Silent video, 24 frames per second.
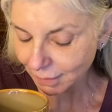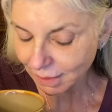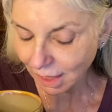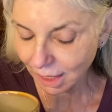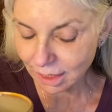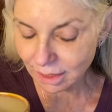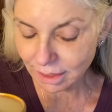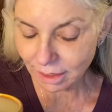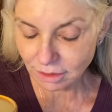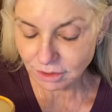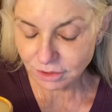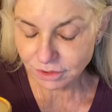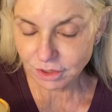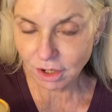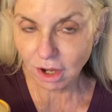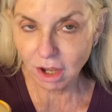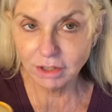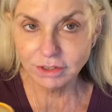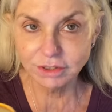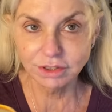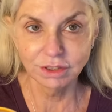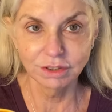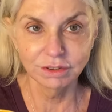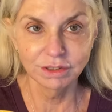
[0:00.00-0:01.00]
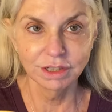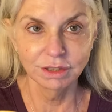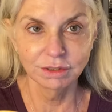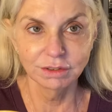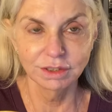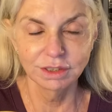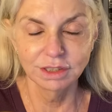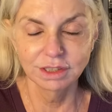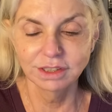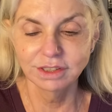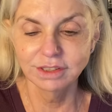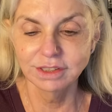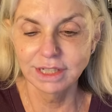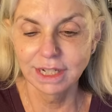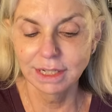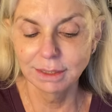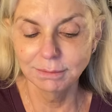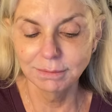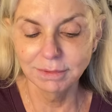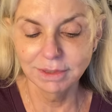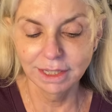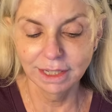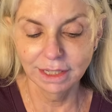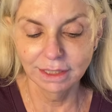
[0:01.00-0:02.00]
And there's also the, the
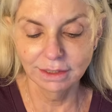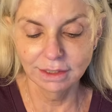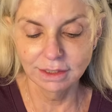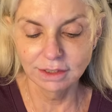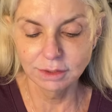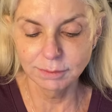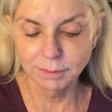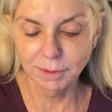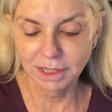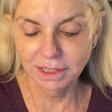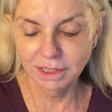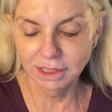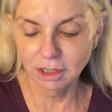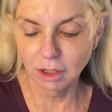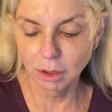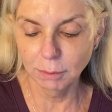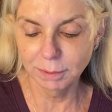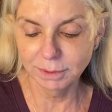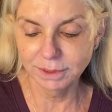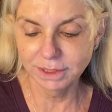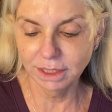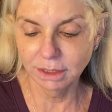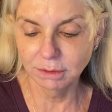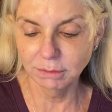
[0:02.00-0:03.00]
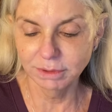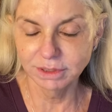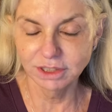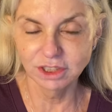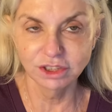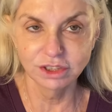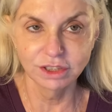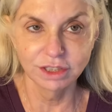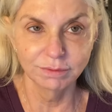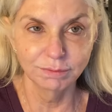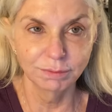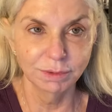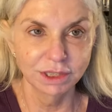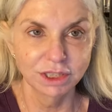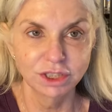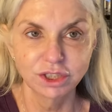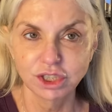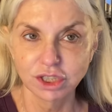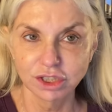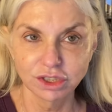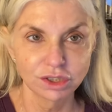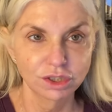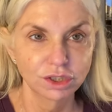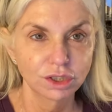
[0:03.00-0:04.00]
same thing, the spanakopita with, with
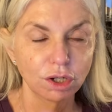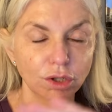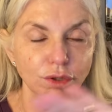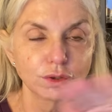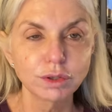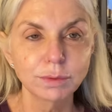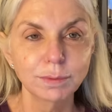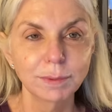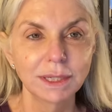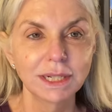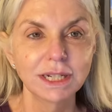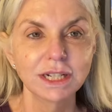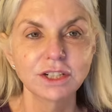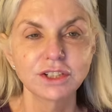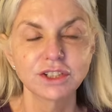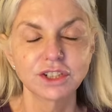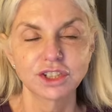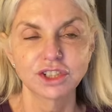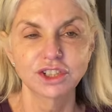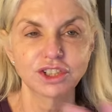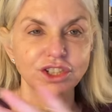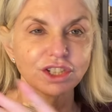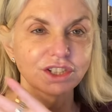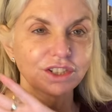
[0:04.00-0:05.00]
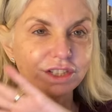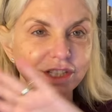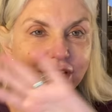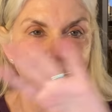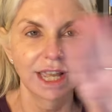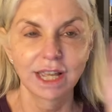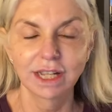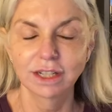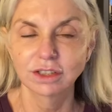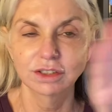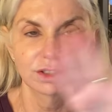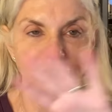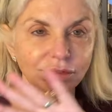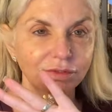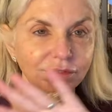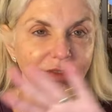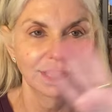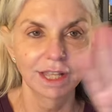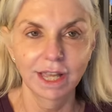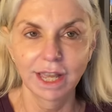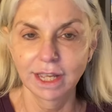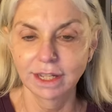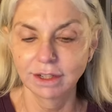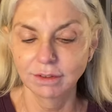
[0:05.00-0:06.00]
just no spinach. It's just the egg
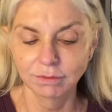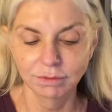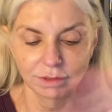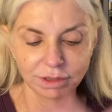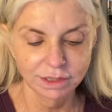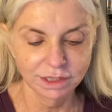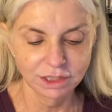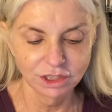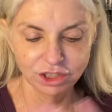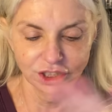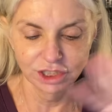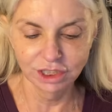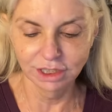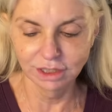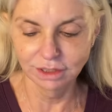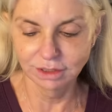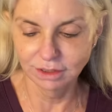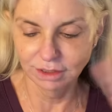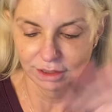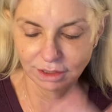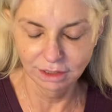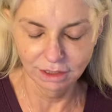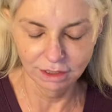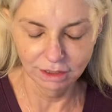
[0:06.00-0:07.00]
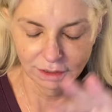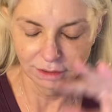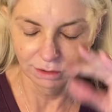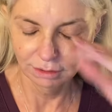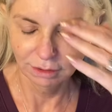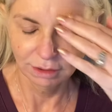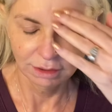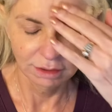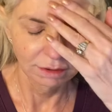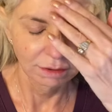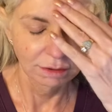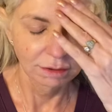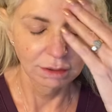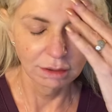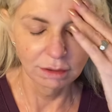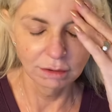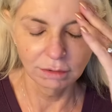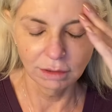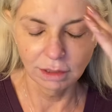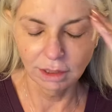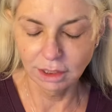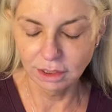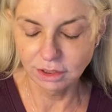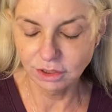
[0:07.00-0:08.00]
souffle with the cheese and the Oh
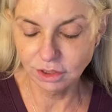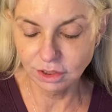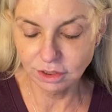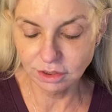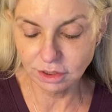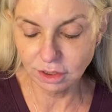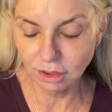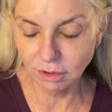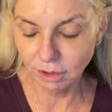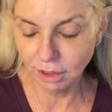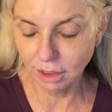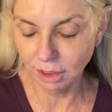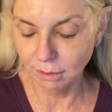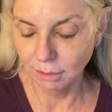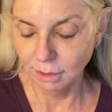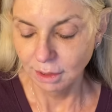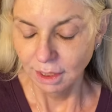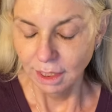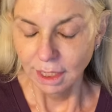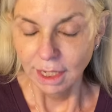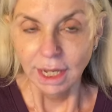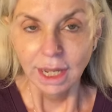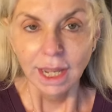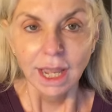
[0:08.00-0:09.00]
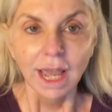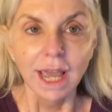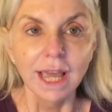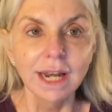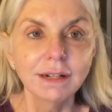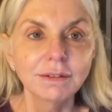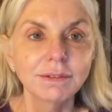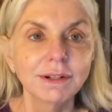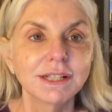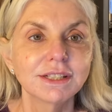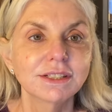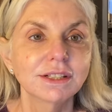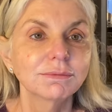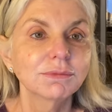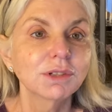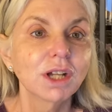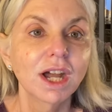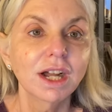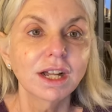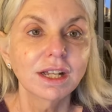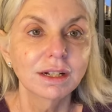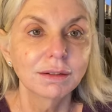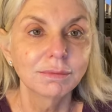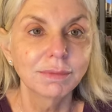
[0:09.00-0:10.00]
gosh, it's so good. Anyways, I'm
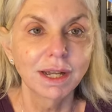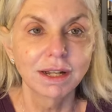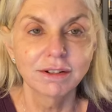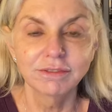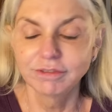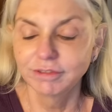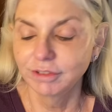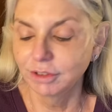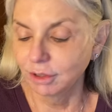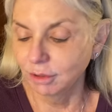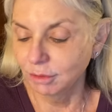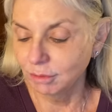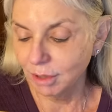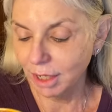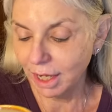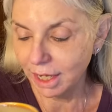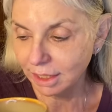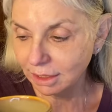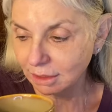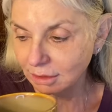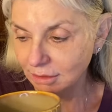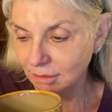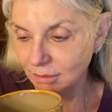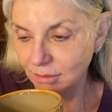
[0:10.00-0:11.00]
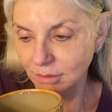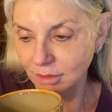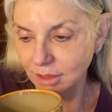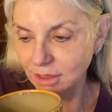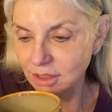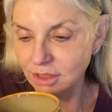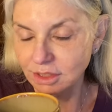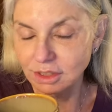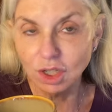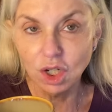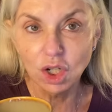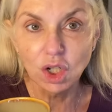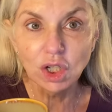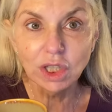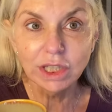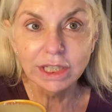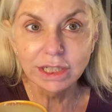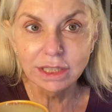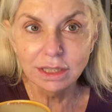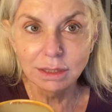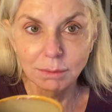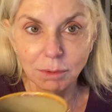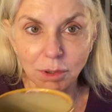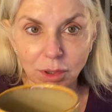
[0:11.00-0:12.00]
talking about food, right? And it's early
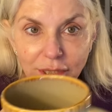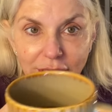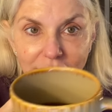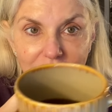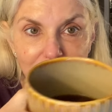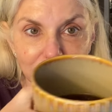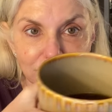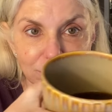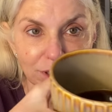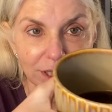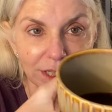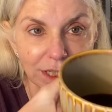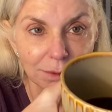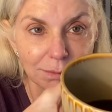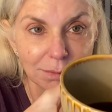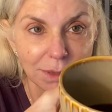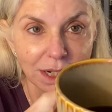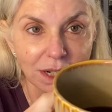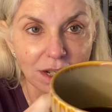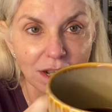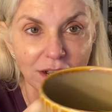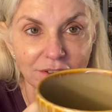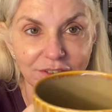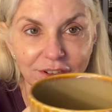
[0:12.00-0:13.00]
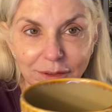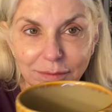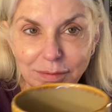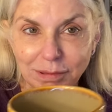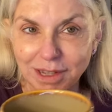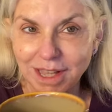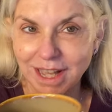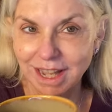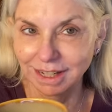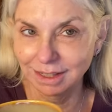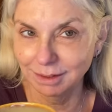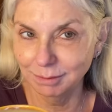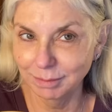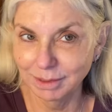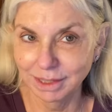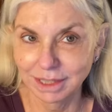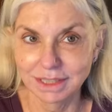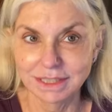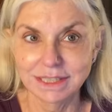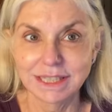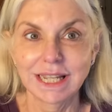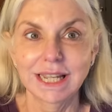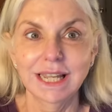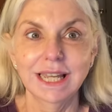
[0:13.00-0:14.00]
in the morning. I'm drinking my coffee black
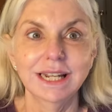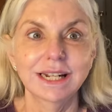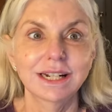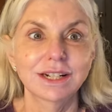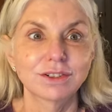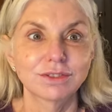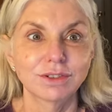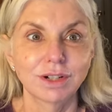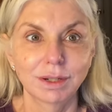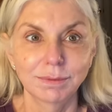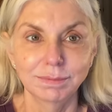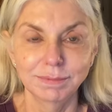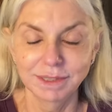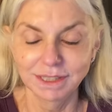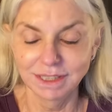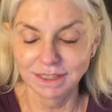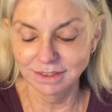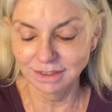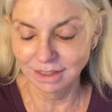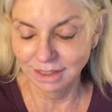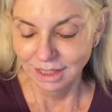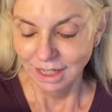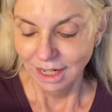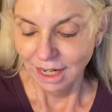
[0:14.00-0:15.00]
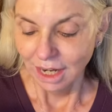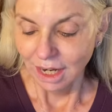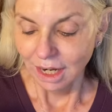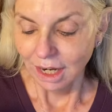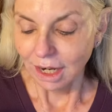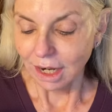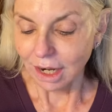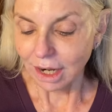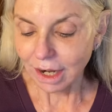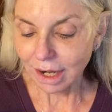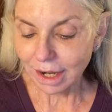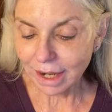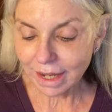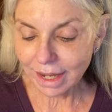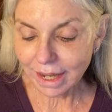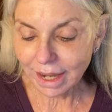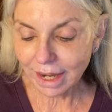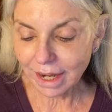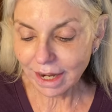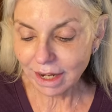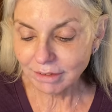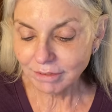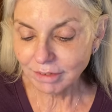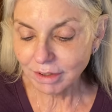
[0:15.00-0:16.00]
because I got to drop these. I
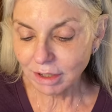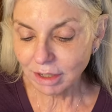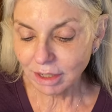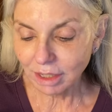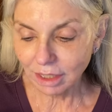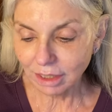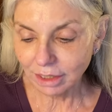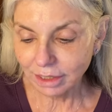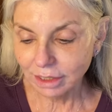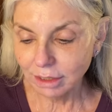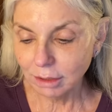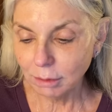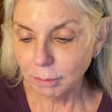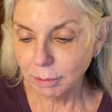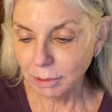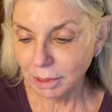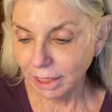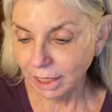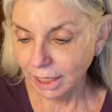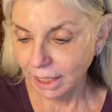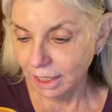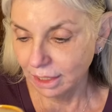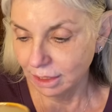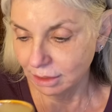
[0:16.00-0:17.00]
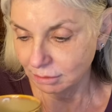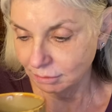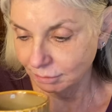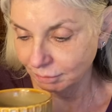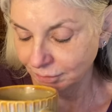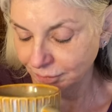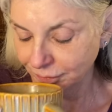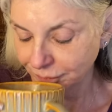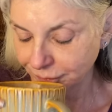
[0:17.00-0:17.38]
have a, a little plan.